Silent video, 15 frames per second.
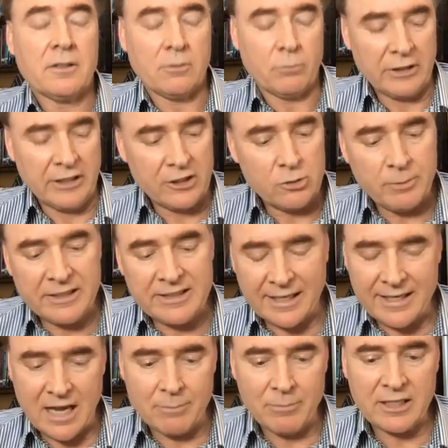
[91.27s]
We need to be
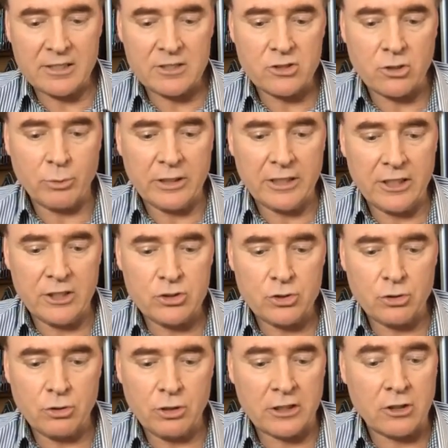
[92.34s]
dynamic, so
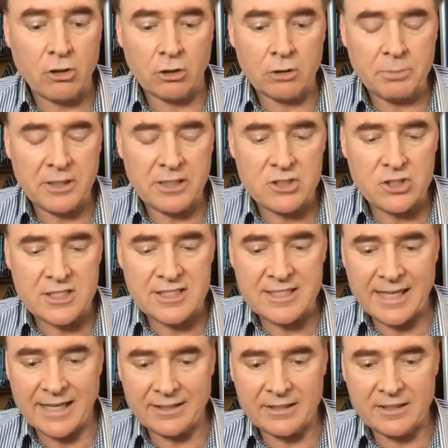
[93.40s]
it can't be just
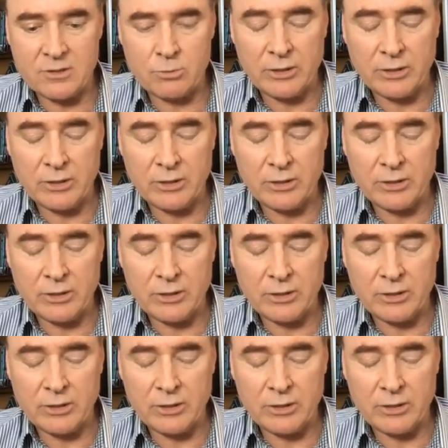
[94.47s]
stagnant.